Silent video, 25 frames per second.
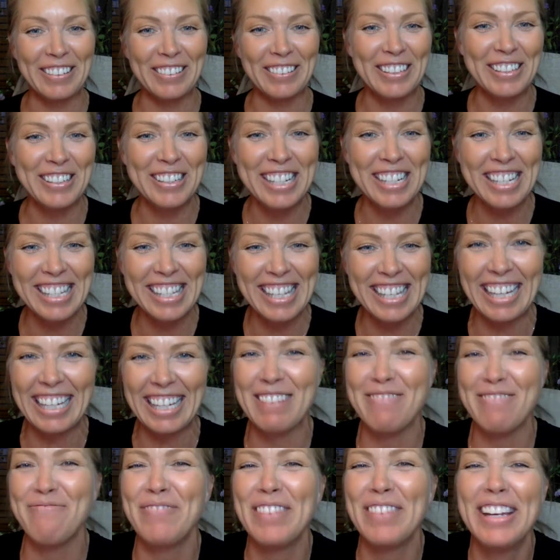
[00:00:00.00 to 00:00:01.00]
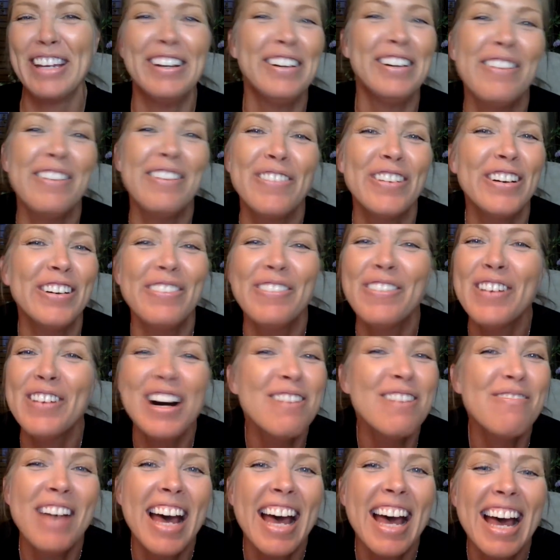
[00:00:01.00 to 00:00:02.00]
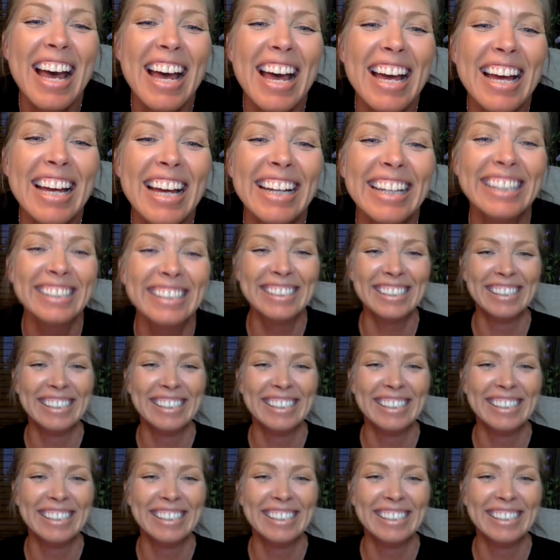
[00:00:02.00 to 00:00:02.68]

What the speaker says: You're just like a beautiful woman.